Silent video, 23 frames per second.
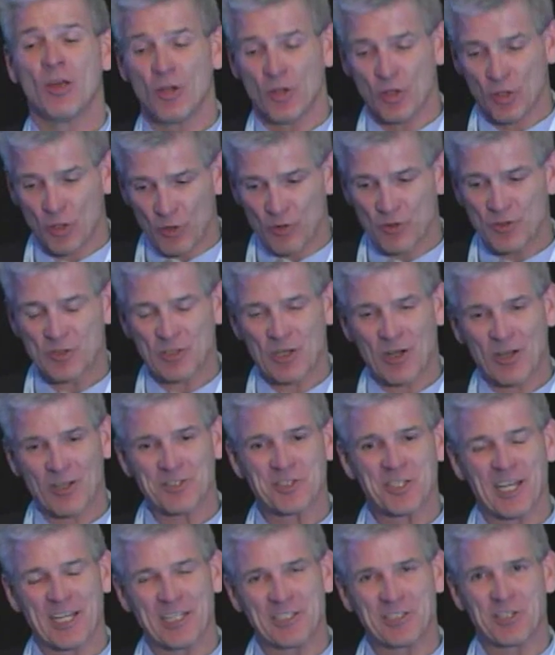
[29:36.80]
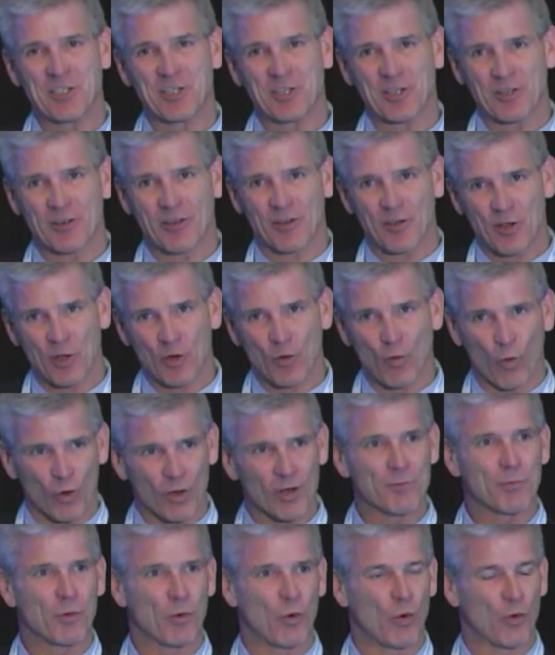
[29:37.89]
you start changing your
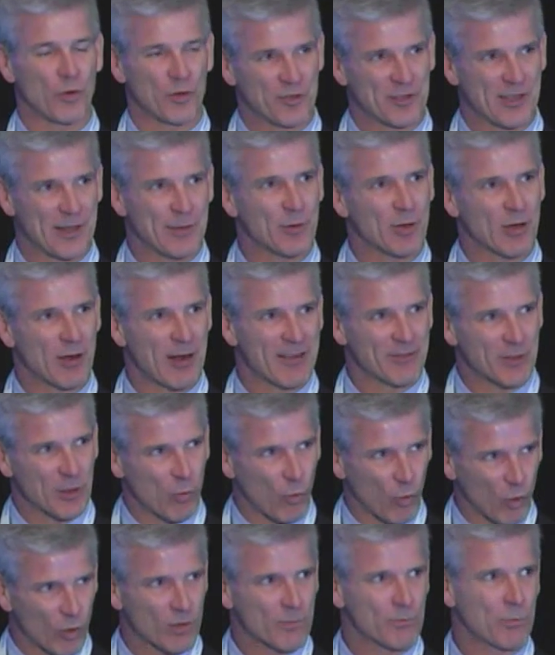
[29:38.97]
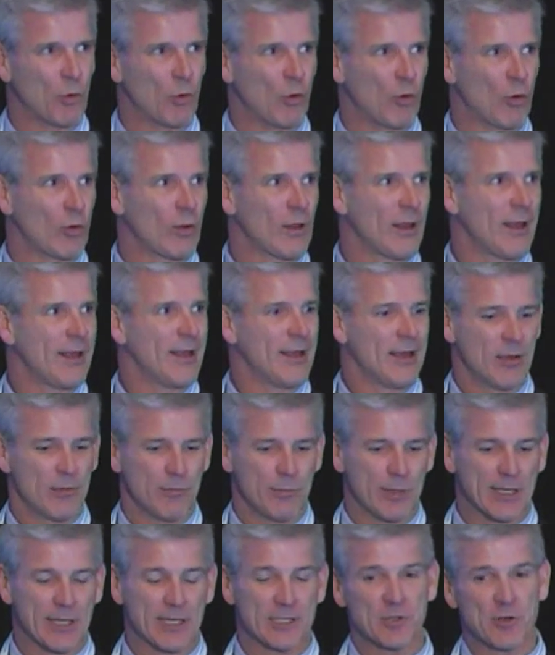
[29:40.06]
work pool, your demographic work pool,
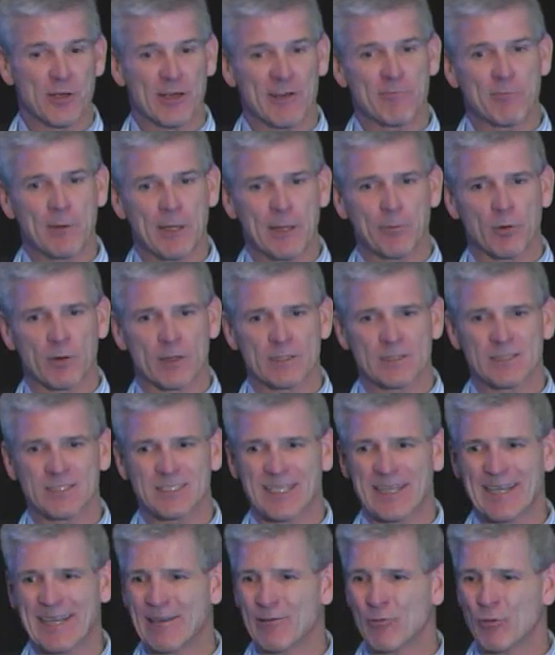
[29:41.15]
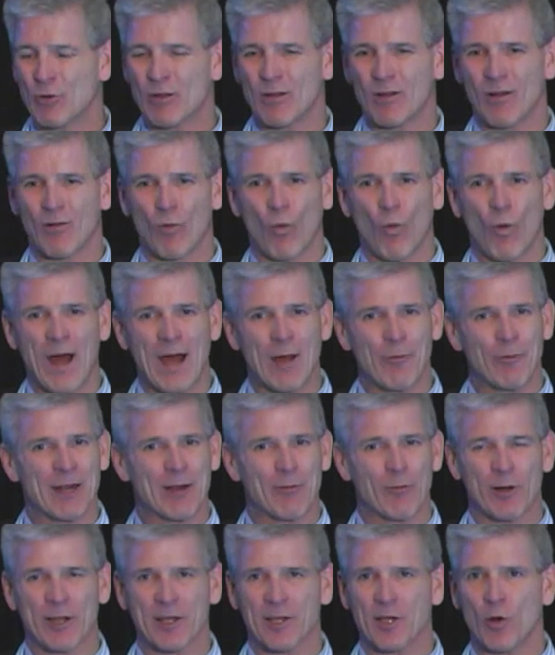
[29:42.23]
because you have people that say, well, why would I
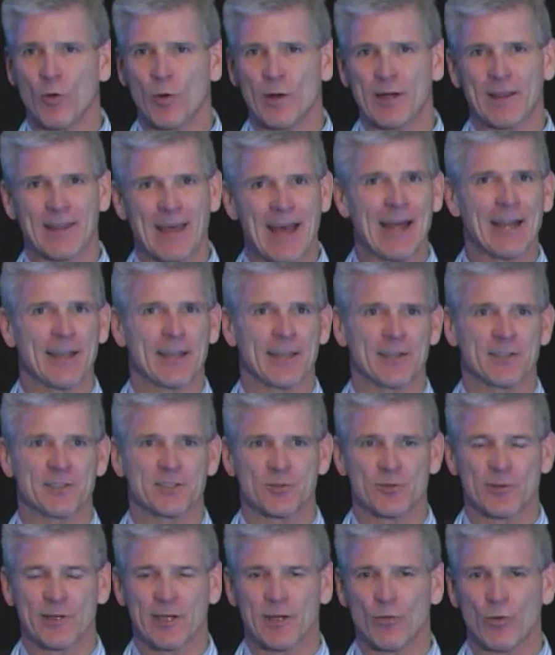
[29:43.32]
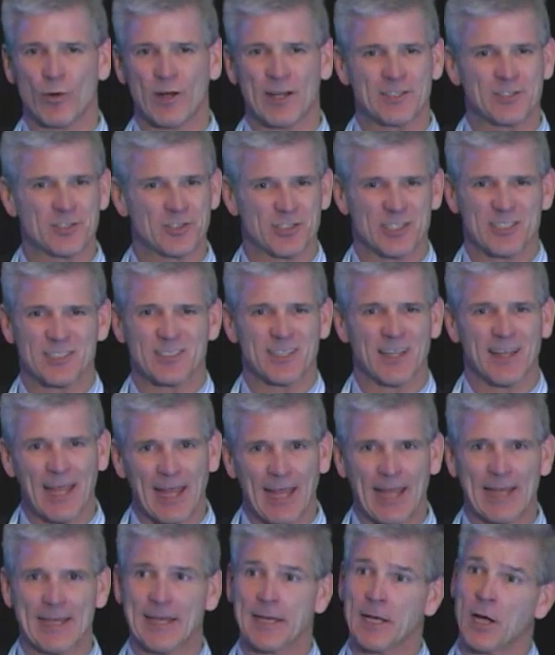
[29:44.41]
want to go into that industry when it's just a
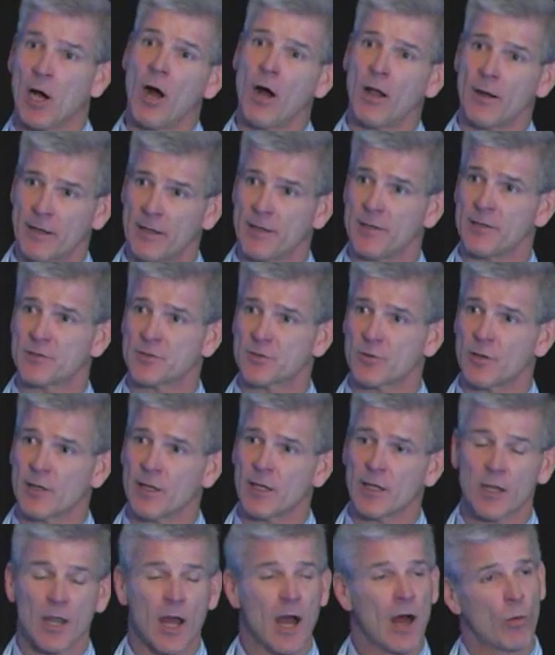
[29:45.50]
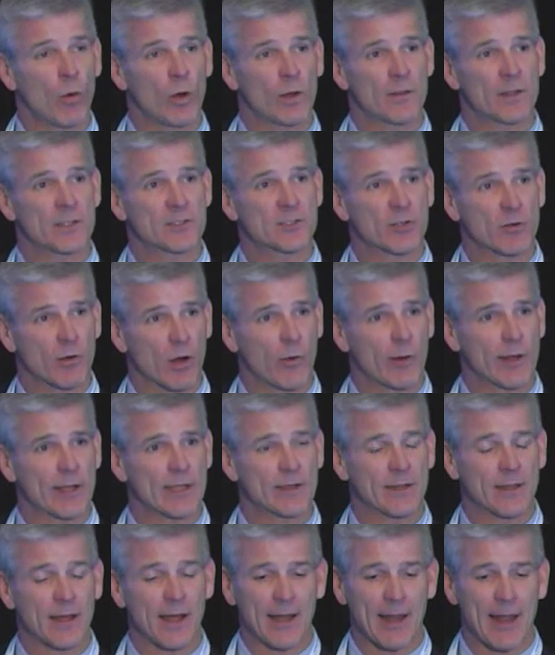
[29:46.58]
hanging on industry and not one that's growing
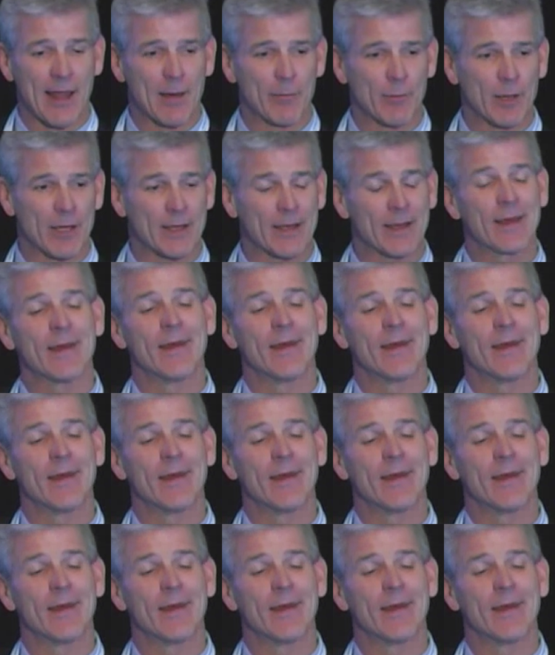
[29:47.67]
and dynamic?